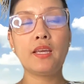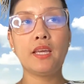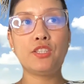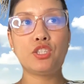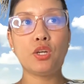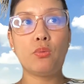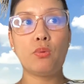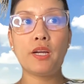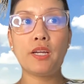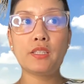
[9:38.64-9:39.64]
And so
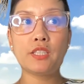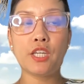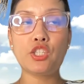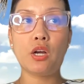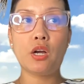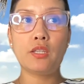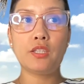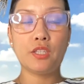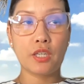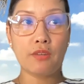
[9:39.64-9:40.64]
we're going to touch
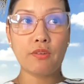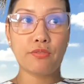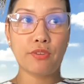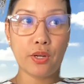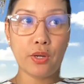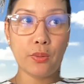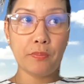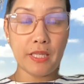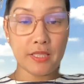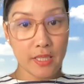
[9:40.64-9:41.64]
on the cover photo
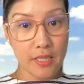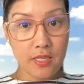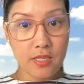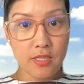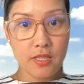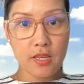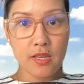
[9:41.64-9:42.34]
pieces